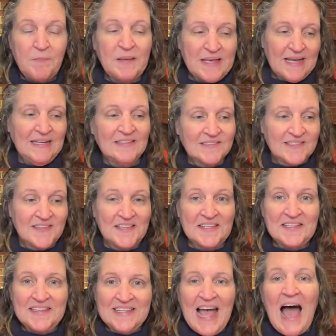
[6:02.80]
but because
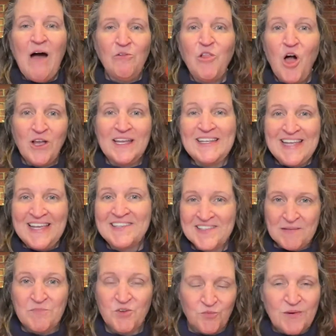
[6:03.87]
the how long it takes
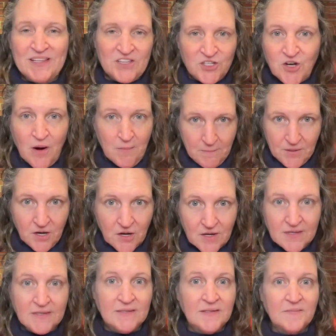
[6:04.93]
them to read the darn book
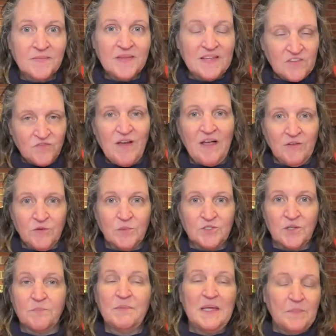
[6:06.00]
is valuable
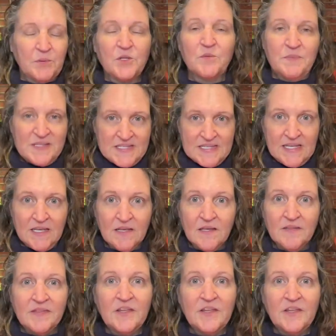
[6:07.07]
to them. People are busy.